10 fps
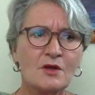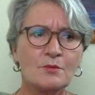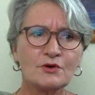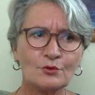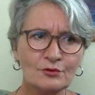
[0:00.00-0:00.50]

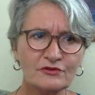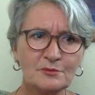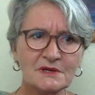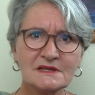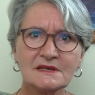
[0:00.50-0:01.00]
But
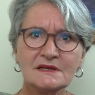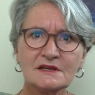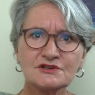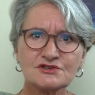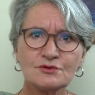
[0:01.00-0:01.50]
ultimately,
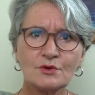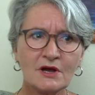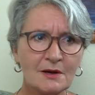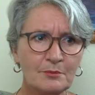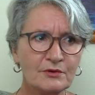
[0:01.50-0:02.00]
they show
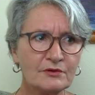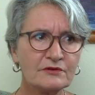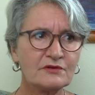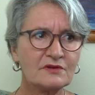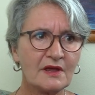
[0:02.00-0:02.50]

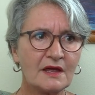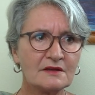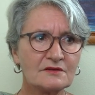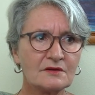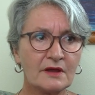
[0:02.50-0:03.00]
couples
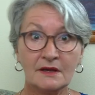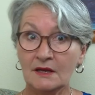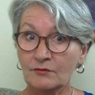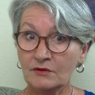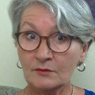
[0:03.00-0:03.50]
that, and
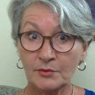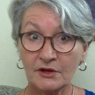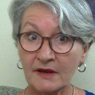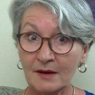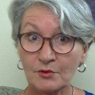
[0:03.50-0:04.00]
even the
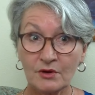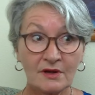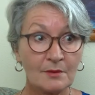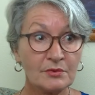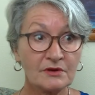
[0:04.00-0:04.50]
polyamory
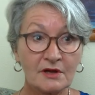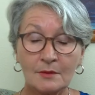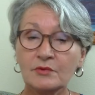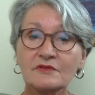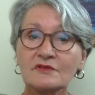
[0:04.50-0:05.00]
couple,
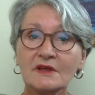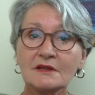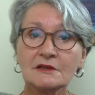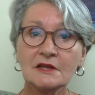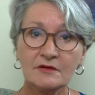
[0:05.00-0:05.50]
couples
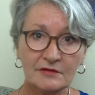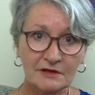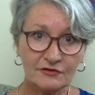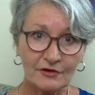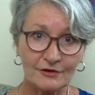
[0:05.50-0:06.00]
that love
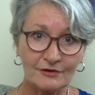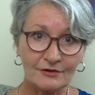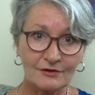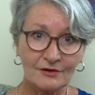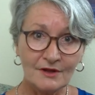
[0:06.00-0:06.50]
each other.
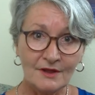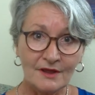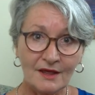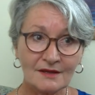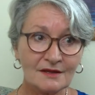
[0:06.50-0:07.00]

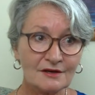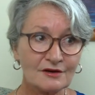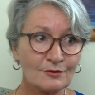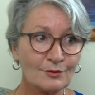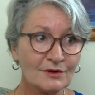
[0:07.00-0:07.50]
And that
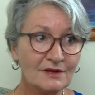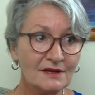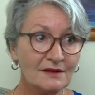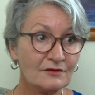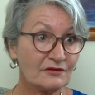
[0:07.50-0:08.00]
are
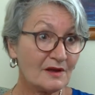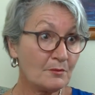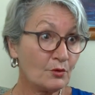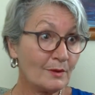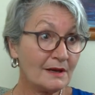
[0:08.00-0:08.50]
really, some
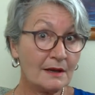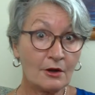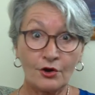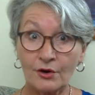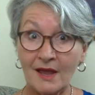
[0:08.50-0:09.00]
already
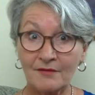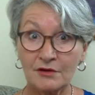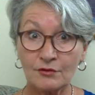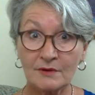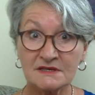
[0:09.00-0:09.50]
are
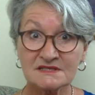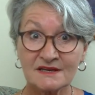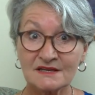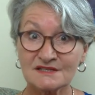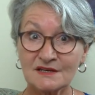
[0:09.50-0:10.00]
having great
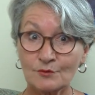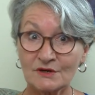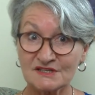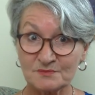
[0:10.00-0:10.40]
sex and they want to